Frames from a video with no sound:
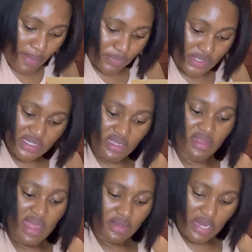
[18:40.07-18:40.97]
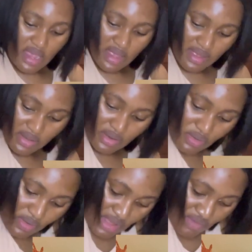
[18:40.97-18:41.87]
see that
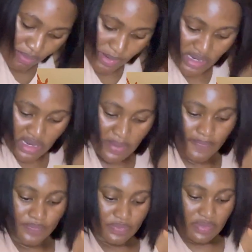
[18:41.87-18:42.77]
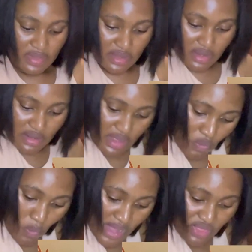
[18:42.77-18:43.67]
everybody
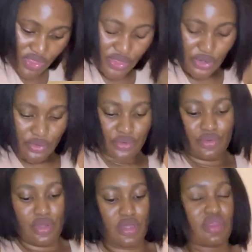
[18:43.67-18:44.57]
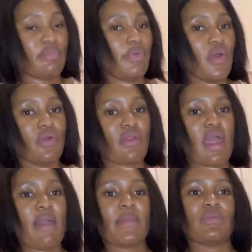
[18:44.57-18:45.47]
went through the
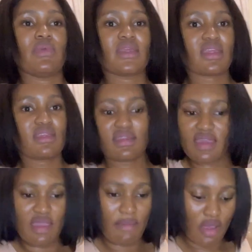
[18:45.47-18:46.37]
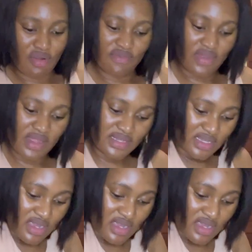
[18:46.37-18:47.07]
program, and we came out of it